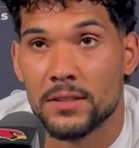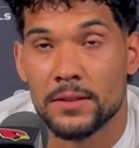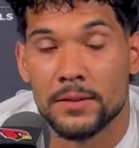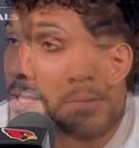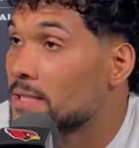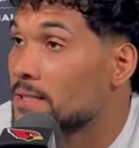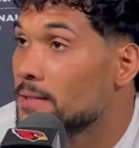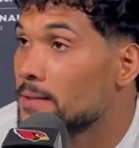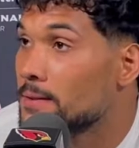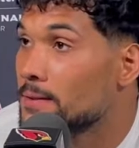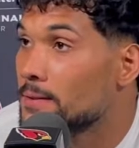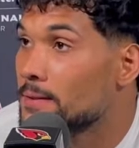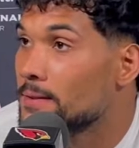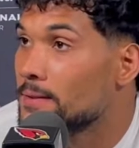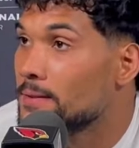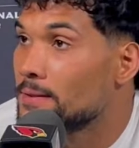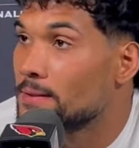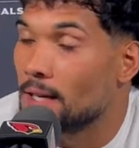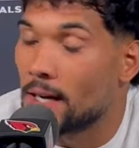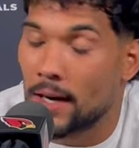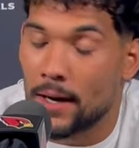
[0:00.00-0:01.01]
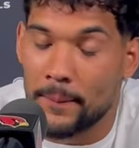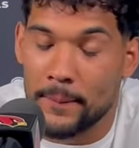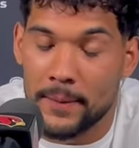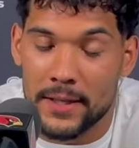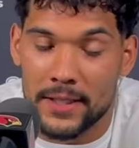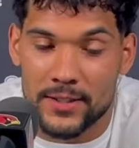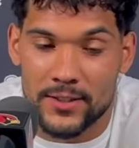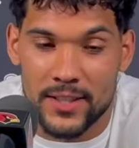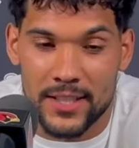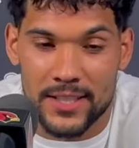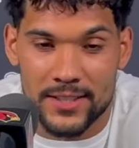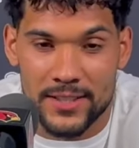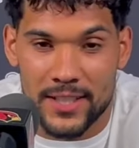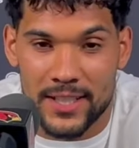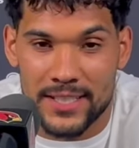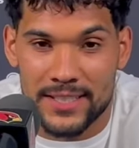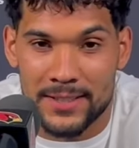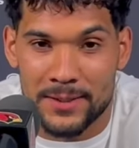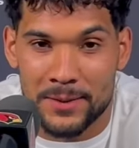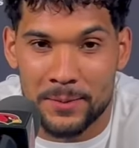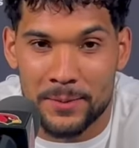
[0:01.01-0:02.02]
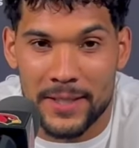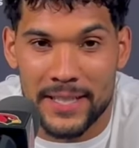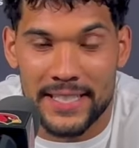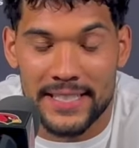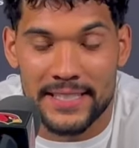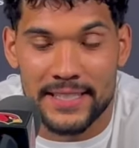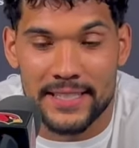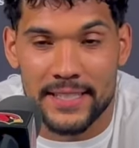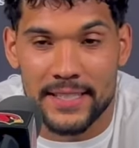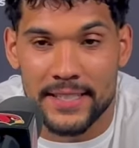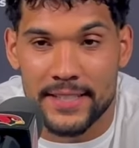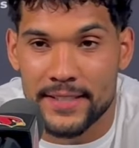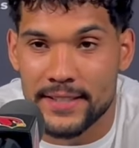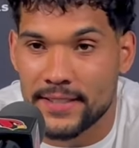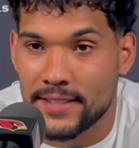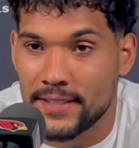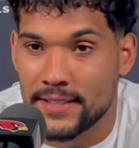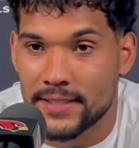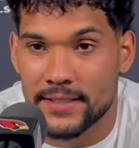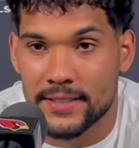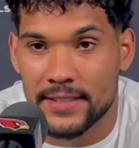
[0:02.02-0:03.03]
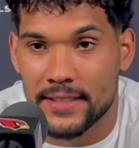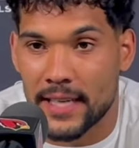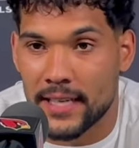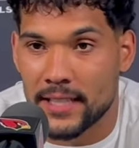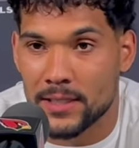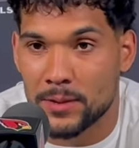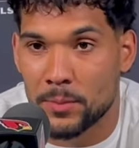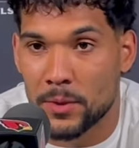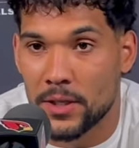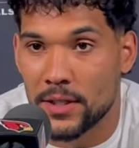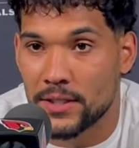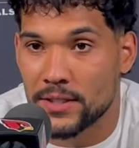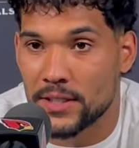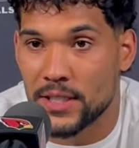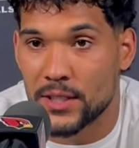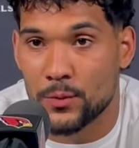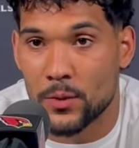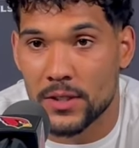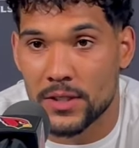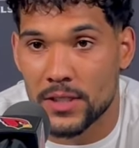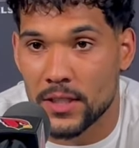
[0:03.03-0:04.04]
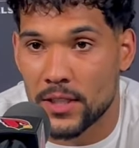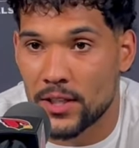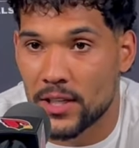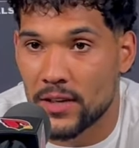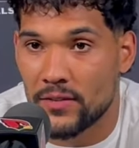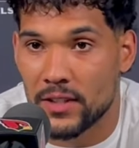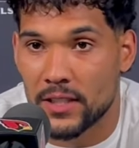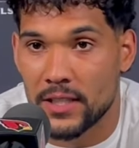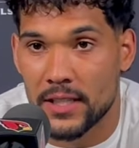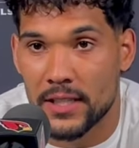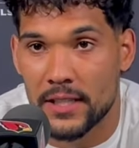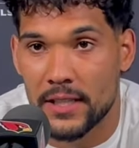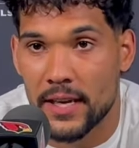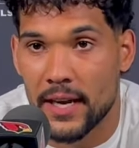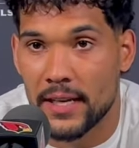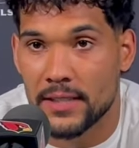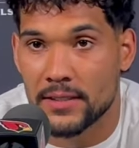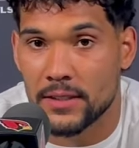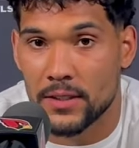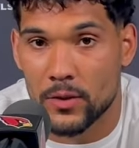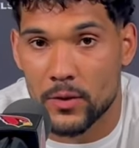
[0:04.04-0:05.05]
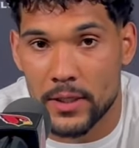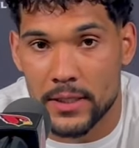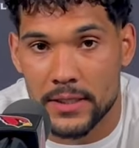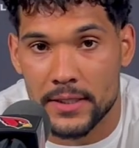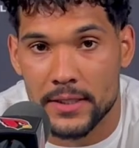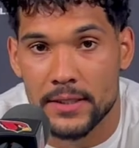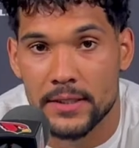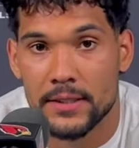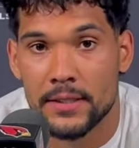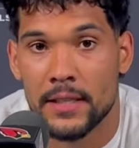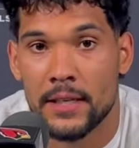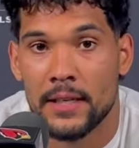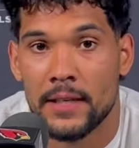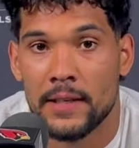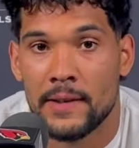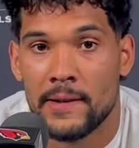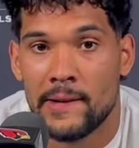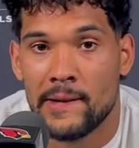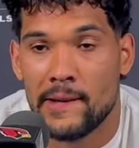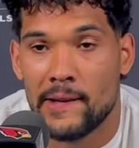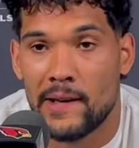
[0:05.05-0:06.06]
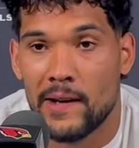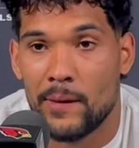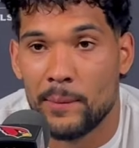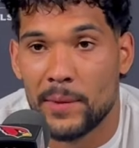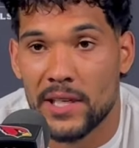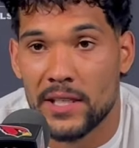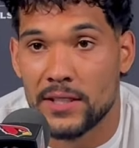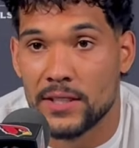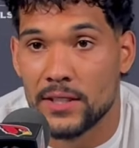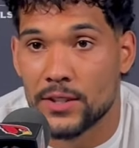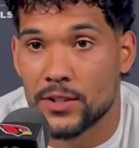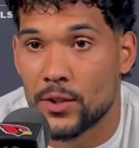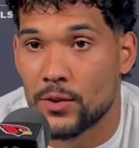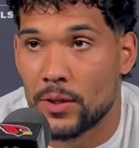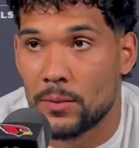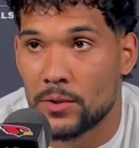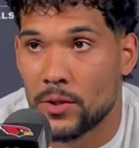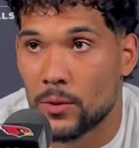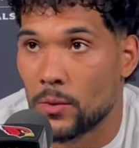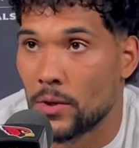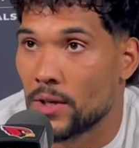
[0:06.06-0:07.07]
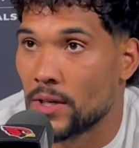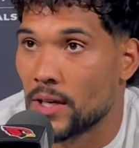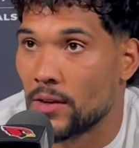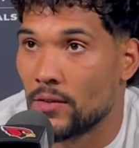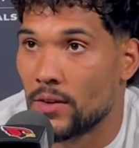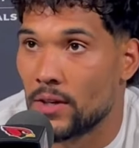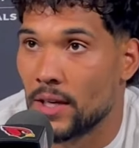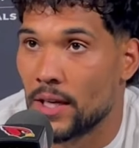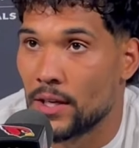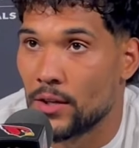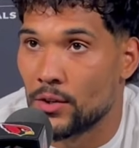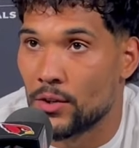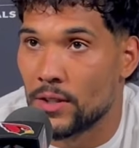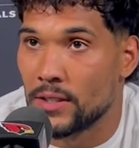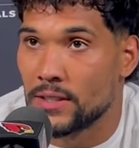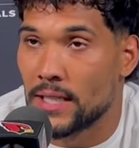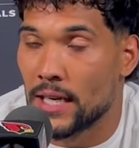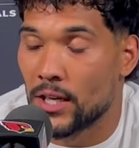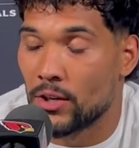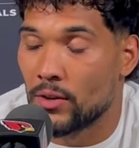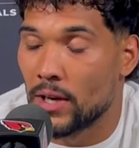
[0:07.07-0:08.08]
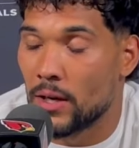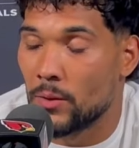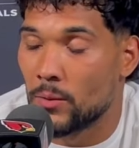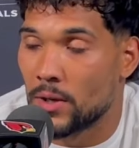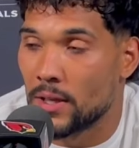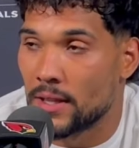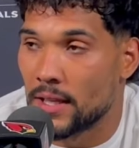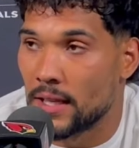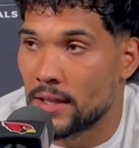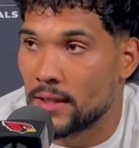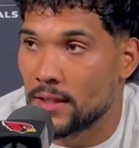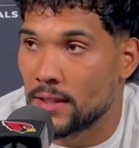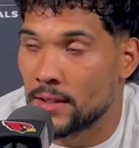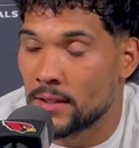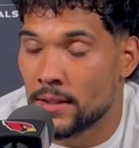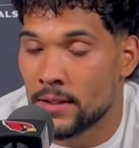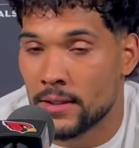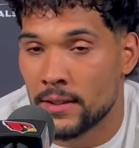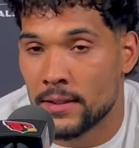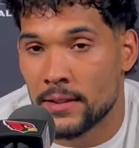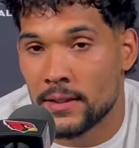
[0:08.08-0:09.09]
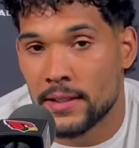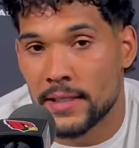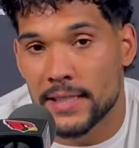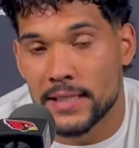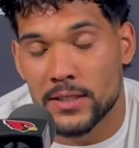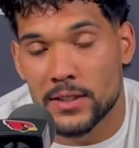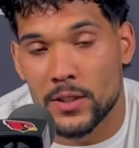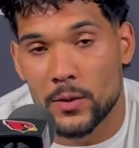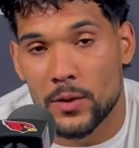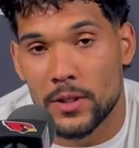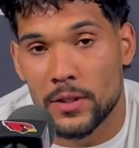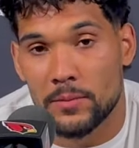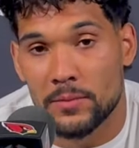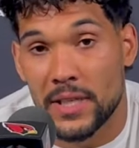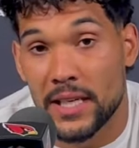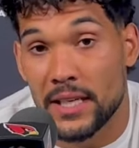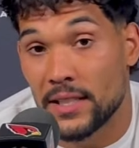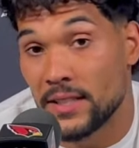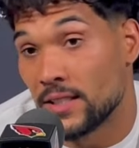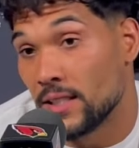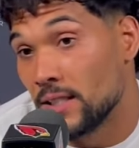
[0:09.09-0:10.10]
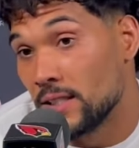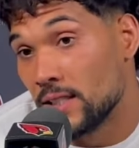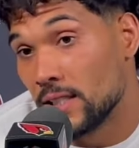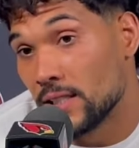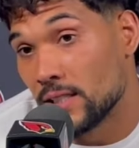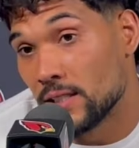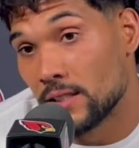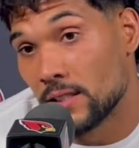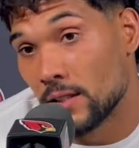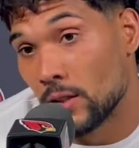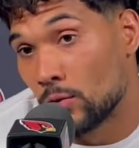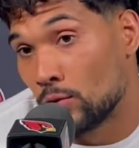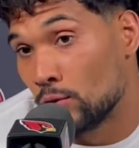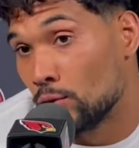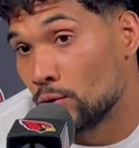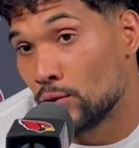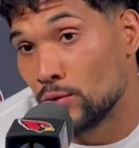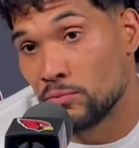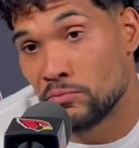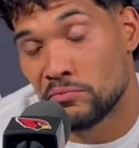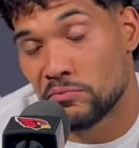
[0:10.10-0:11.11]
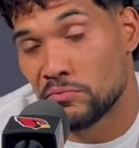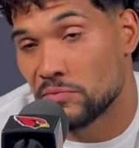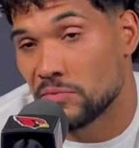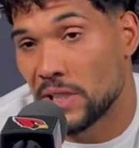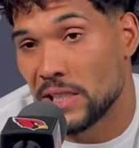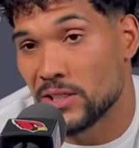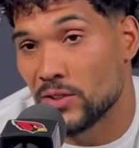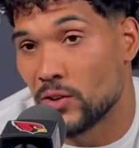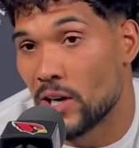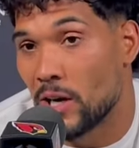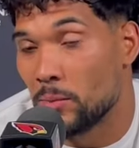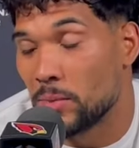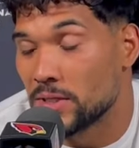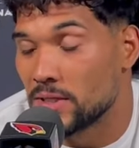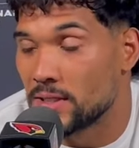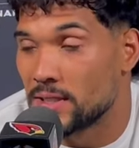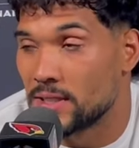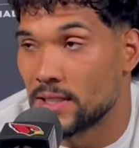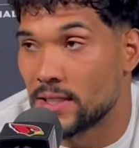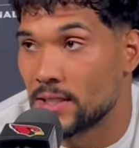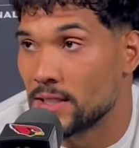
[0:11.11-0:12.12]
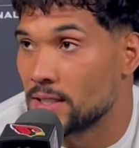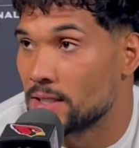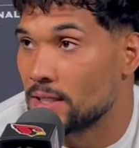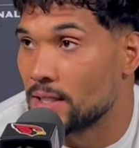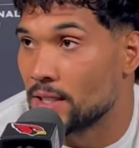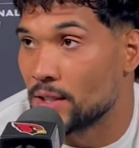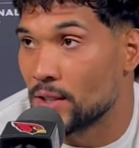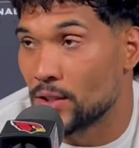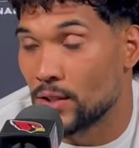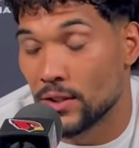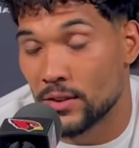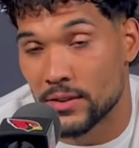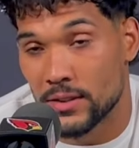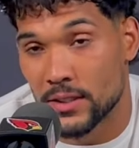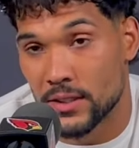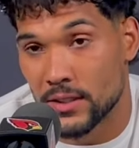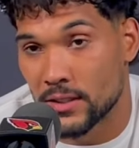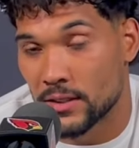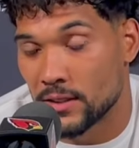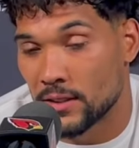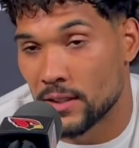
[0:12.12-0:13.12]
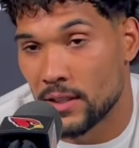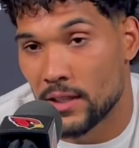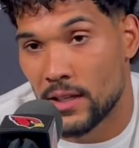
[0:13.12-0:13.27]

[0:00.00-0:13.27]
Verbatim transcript: Benson, man, Trey's awesome, man. He's just like a sponge. He just wants to learn everything. He asks questions. He's just showing up to work every day. He's got a great work ethic, and so yeah, the addition to the room, he's gonna help us a ton this year. Just a